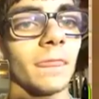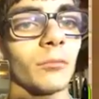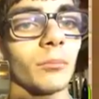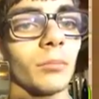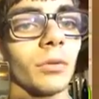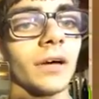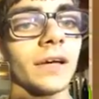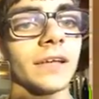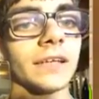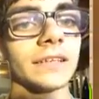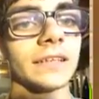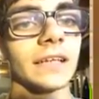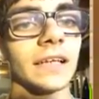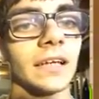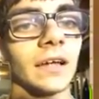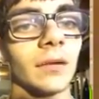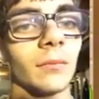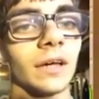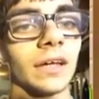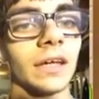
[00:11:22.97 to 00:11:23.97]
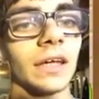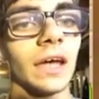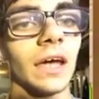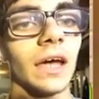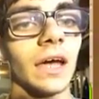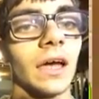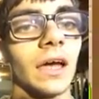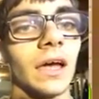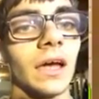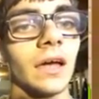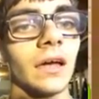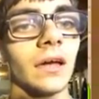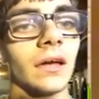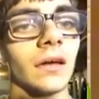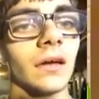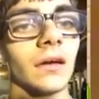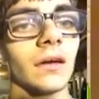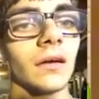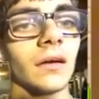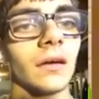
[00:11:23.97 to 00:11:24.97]
Place. And I'm like,
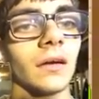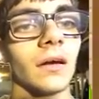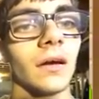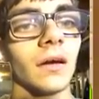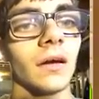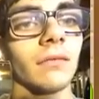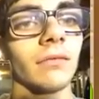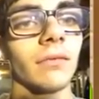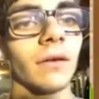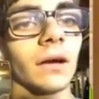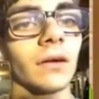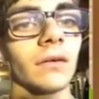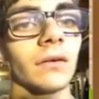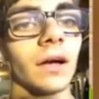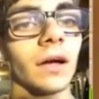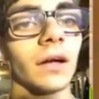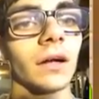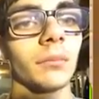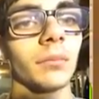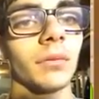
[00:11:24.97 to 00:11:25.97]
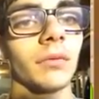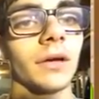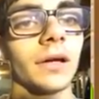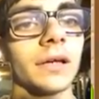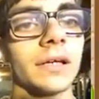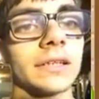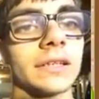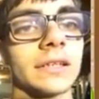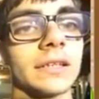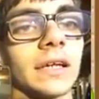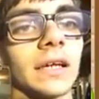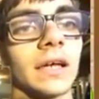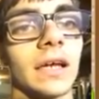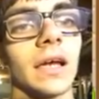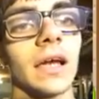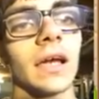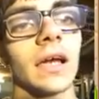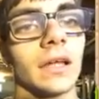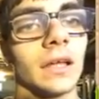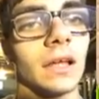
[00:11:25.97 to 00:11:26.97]
yay! Finally got it placed.
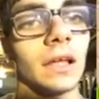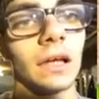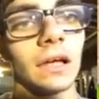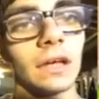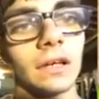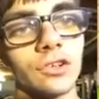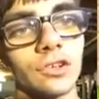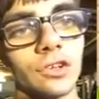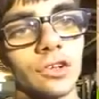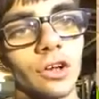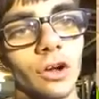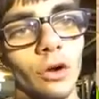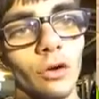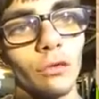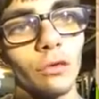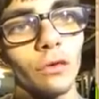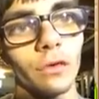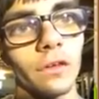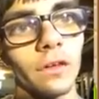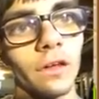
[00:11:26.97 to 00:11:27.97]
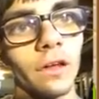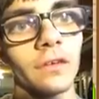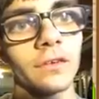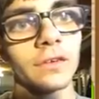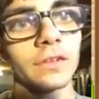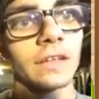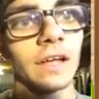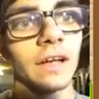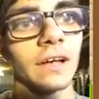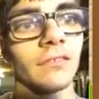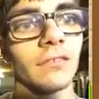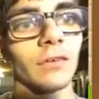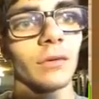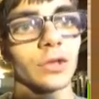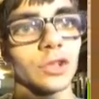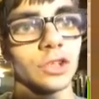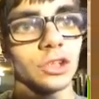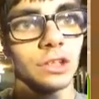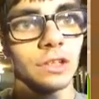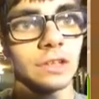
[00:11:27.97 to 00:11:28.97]
And then I go for the other side of it,
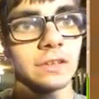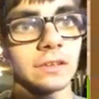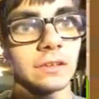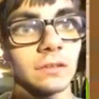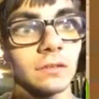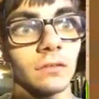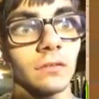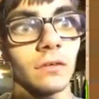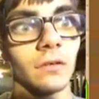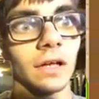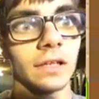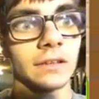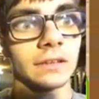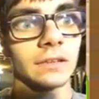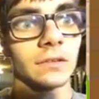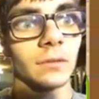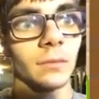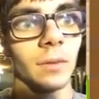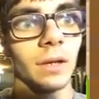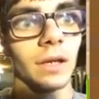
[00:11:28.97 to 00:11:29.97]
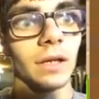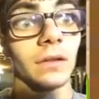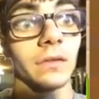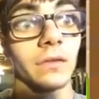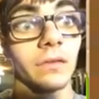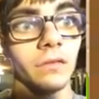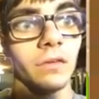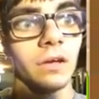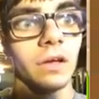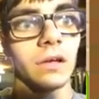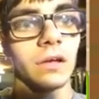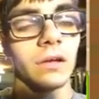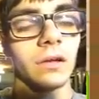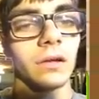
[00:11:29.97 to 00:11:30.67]
which is the last remaining 3.